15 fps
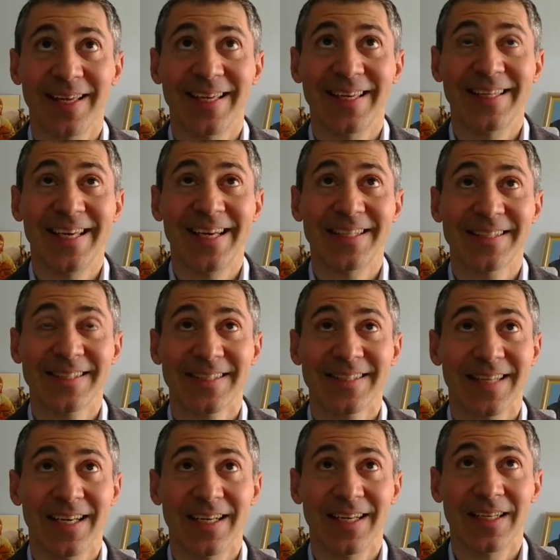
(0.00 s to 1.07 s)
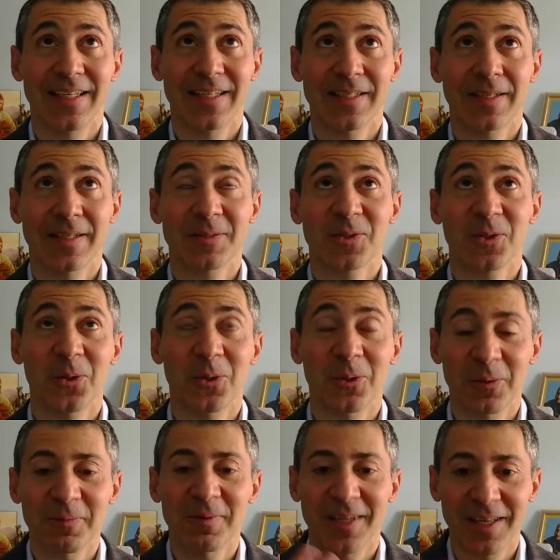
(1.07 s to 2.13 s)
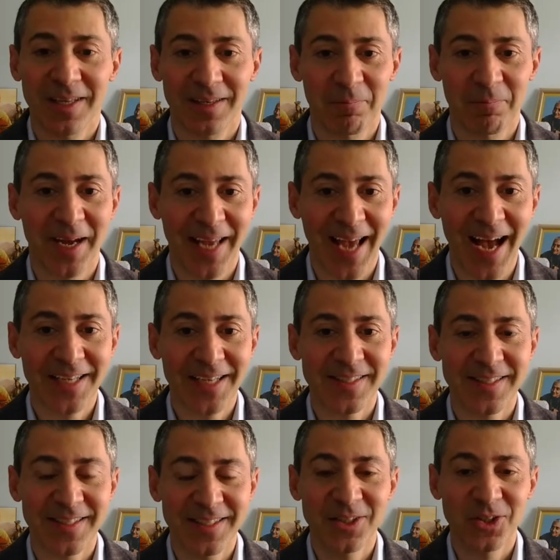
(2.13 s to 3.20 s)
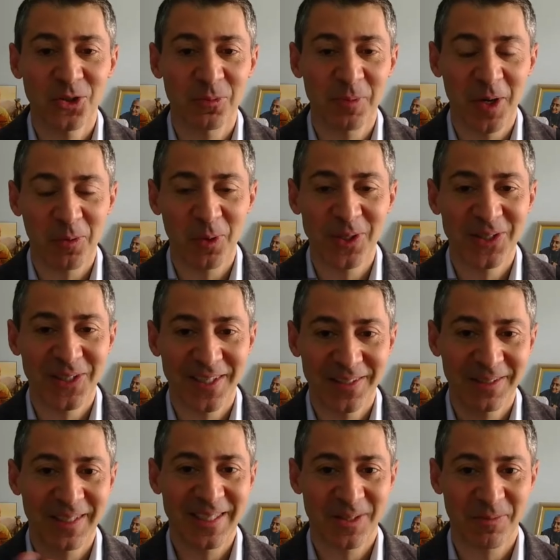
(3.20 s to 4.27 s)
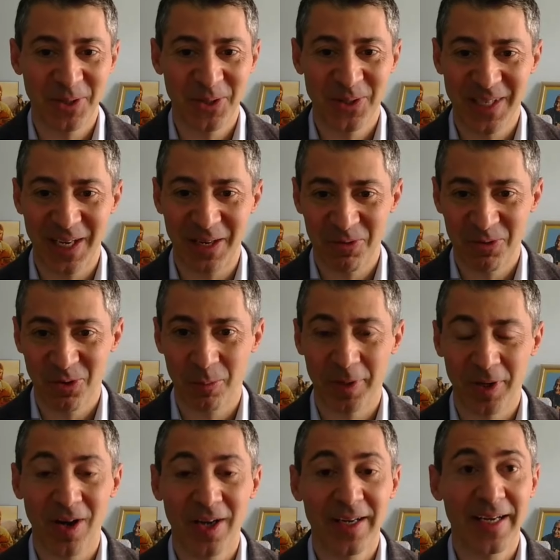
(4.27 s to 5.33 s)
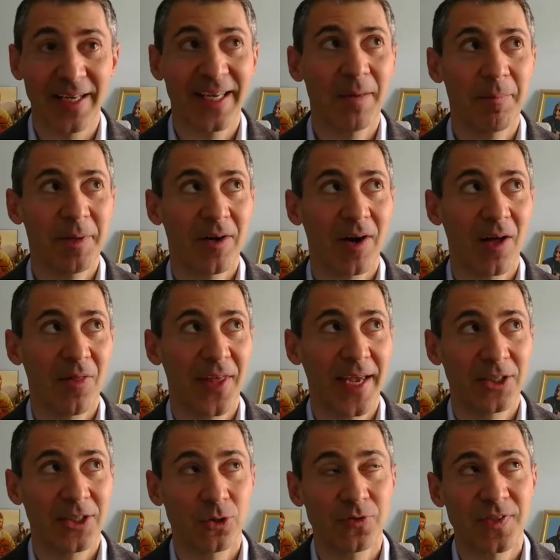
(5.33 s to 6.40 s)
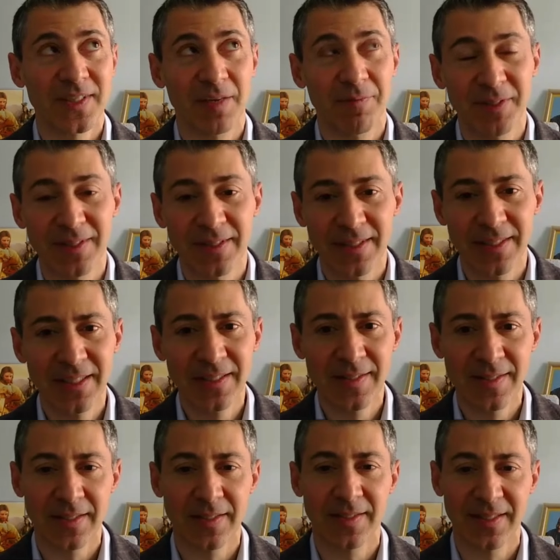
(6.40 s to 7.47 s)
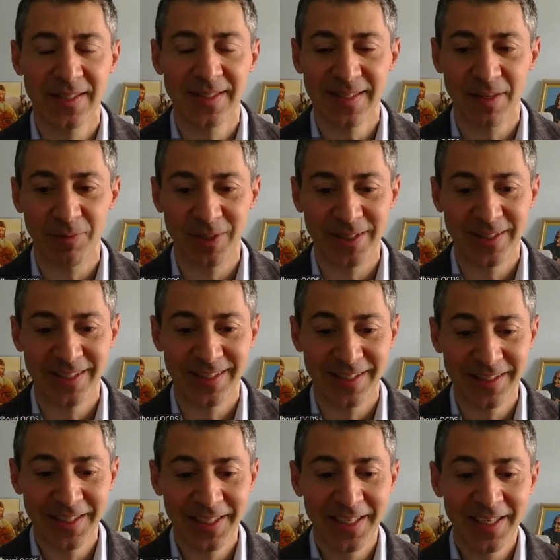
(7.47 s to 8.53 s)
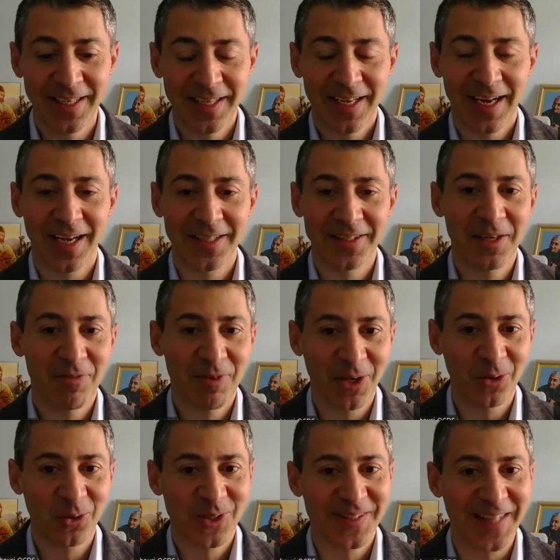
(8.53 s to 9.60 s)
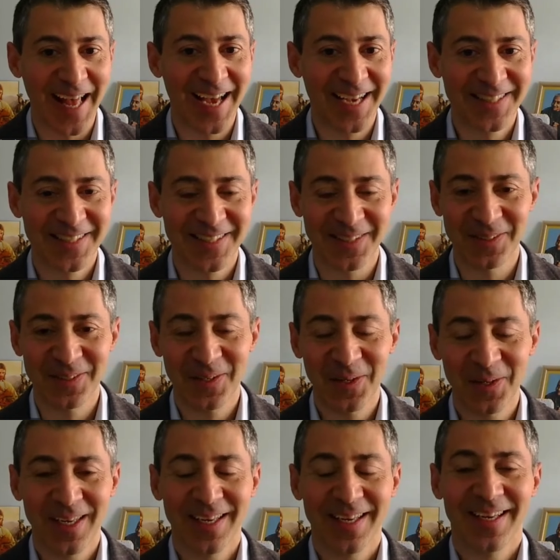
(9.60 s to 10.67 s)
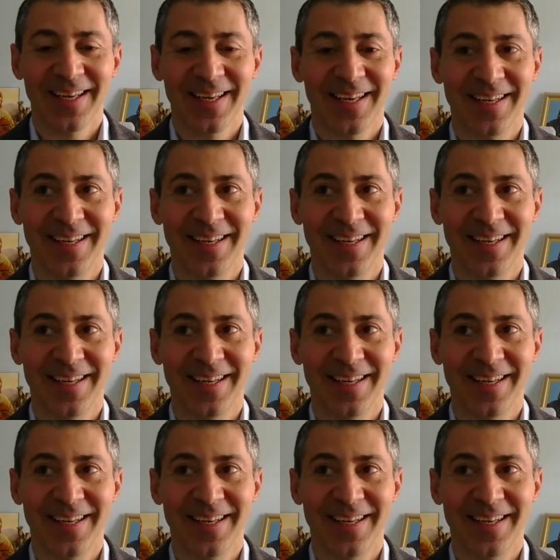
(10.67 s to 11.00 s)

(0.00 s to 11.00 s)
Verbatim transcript: yes, uh, so my accent, you may wonder, is because I'm from Iraq. I came here at the age of 17, 16, 17. I never lost the accent. Yes.